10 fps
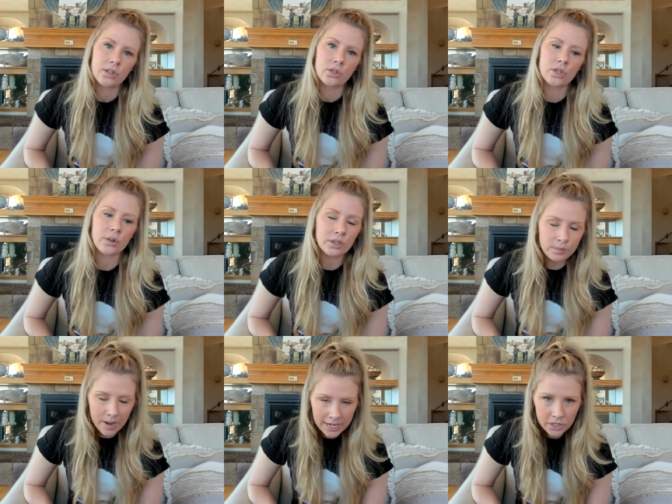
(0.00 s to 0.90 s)
So it is
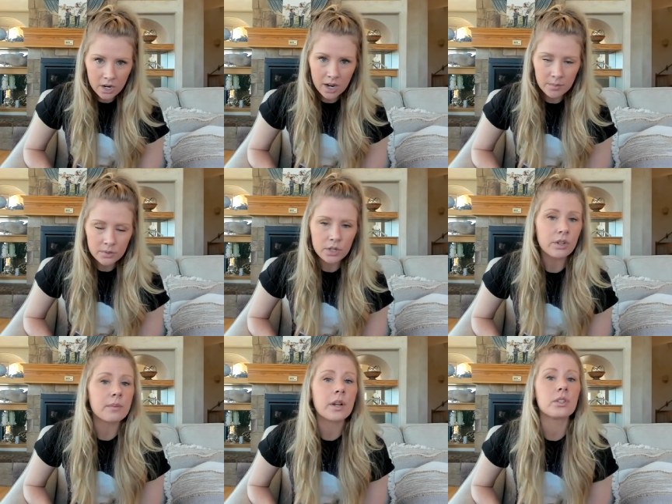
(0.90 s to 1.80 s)
my job to,
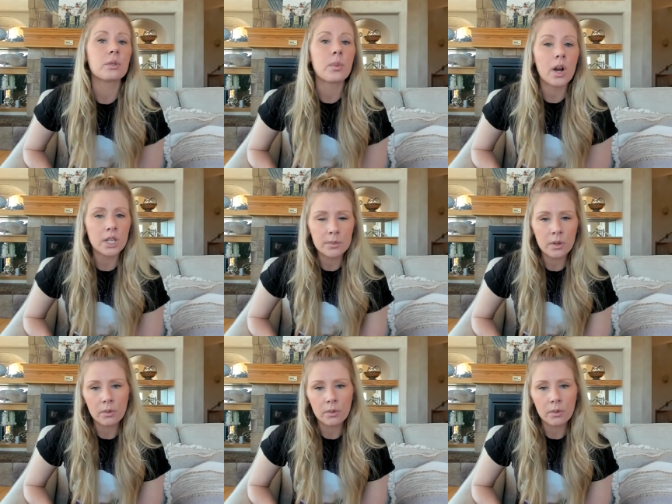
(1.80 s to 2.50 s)
as much as possible,